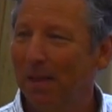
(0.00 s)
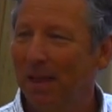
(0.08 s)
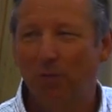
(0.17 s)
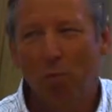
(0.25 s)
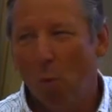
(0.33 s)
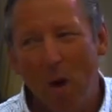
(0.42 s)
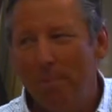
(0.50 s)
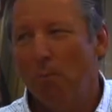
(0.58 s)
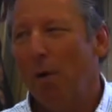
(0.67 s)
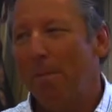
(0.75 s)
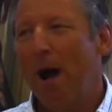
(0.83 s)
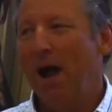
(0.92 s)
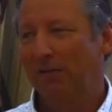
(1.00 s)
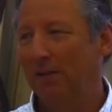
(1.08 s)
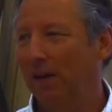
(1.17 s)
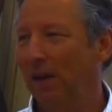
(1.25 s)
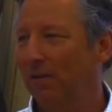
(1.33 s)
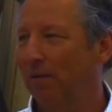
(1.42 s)
It's one more box
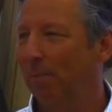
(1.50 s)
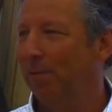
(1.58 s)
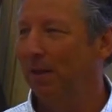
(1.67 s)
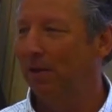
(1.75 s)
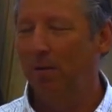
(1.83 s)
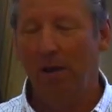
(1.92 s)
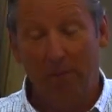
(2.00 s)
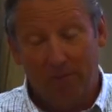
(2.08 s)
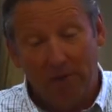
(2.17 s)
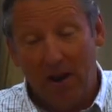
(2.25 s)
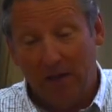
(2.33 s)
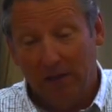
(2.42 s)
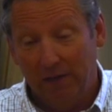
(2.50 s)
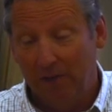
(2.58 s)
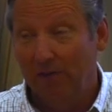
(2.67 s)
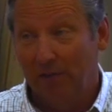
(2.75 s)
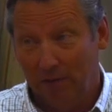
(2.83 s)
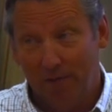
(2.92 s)
I got to jump into, and frankly,
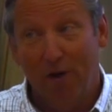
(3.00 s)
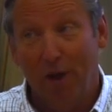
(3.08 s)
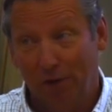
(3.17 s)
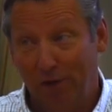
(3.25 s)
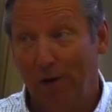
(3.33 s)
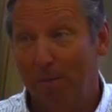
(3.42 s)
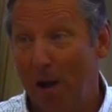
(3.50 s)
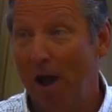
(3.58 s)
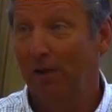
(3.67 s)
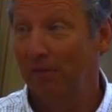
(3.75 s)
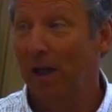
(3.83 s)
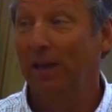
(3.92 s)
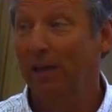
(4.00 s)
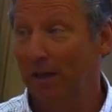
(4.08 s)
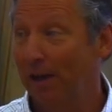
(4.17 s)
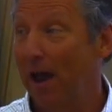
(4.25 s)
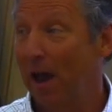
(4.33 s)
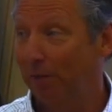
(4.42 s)
this is a volunteer box. I can
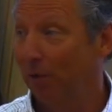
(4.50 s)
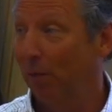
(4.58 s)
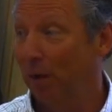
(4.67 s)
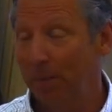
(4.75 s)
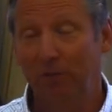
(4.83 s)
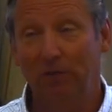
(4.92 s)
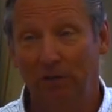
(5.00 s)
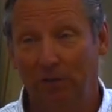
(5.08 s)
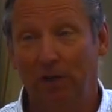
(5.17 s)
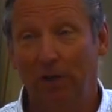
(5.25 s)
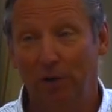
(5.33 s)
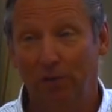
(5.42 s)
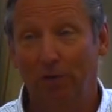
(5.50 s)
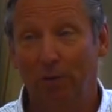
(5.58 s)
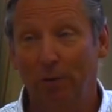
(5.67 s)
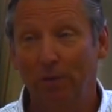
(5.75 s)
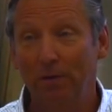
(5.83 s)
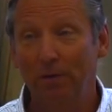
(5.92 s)
get out of it when I'm 16 years
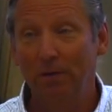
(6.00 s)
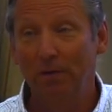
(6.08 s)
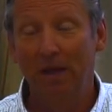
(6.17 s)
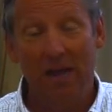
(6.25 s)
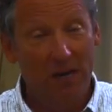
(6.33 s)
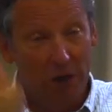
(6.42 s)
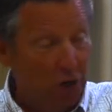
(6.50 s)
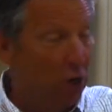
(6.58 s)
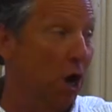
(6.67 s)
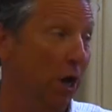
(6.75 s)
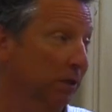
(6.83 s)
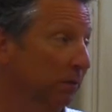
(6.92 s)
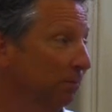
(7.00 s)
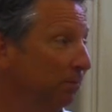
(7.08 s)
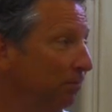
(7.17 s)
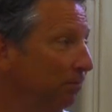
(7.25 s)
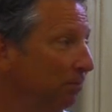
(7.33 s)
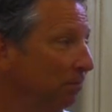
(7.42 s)
old, and they're gone.
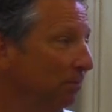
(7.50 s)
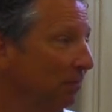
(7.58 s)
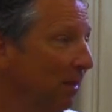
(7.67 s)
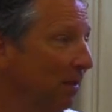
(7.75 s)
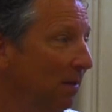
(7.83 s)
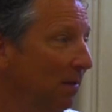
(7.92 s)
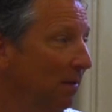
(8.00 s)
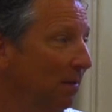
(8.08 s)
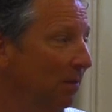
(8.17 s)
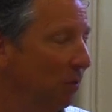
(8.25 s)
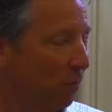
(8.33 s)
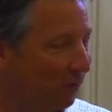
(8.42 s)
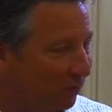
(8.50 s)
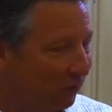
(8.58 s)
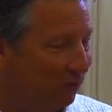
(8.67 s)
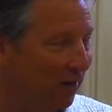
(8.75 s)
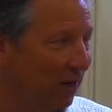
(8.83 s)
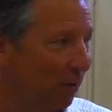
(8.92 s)
The ones that
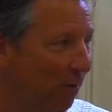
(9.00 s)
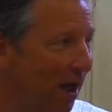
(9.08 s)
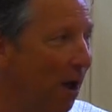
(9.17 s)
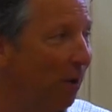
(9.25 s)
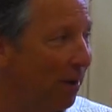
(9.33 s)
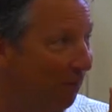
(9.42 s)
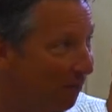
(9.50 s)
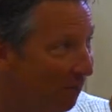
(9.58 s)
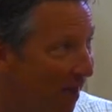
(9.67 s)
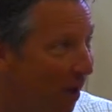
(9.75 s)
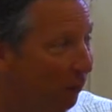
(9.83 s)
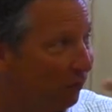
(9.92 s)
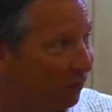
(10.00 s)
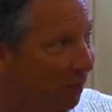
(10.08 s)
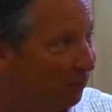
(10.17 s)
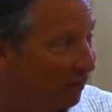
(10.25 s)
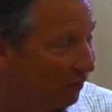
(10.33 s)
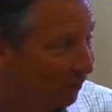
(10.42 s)
stick around have found
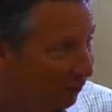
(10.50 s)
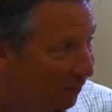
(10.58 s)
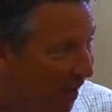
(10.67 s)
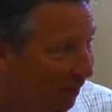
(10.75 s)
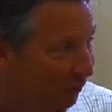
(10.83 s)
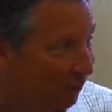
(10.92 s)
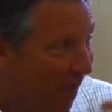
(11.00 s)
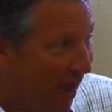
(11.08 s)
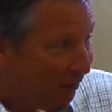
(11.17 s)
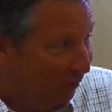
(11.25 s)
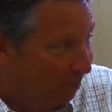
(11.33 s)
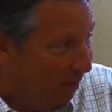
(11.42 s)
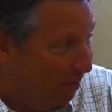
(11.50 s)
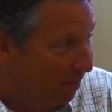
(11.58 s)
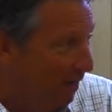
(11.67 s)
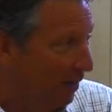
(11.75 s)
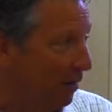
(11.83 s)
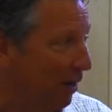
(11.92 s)
some sense of satisfaction by
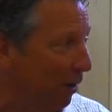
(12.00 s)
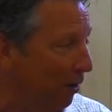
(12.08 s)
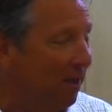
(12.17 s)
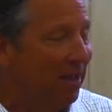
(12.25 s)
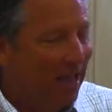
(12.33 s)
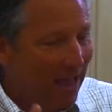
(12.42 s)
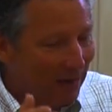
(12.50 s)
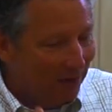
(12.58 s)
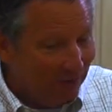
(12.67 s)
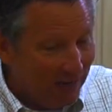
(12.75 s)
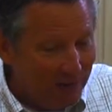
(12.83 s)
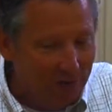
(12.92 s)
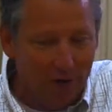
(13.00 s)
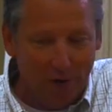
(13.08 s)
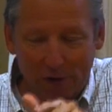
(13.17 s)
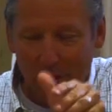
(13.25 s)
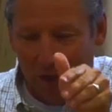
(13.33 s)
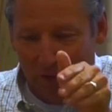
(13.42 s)
being there. And it's
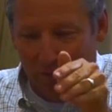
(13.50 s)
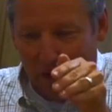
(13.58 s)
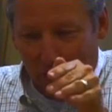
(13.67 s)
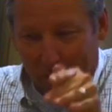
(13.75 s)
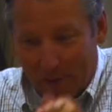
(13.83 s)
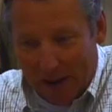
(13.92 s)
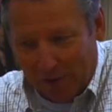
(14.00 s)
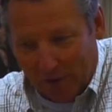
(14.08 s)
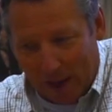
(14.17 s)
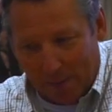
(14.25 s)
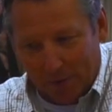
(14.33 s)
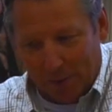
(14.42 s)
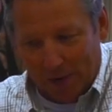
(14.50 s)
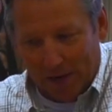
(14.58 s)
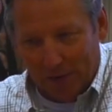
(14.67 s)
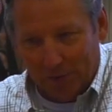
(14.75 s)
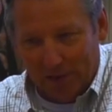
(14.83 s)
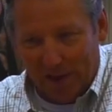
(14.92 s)
either you've done a great job of
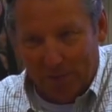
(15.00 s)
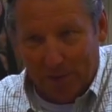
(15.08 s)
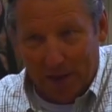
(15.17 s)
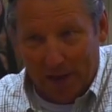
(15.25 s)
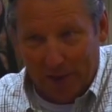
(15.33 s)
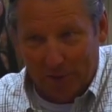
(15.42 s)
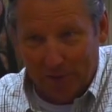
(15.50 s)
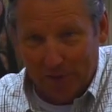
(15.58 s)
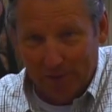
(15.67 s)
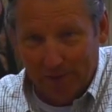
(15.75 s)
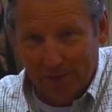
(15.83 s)
creating a safe place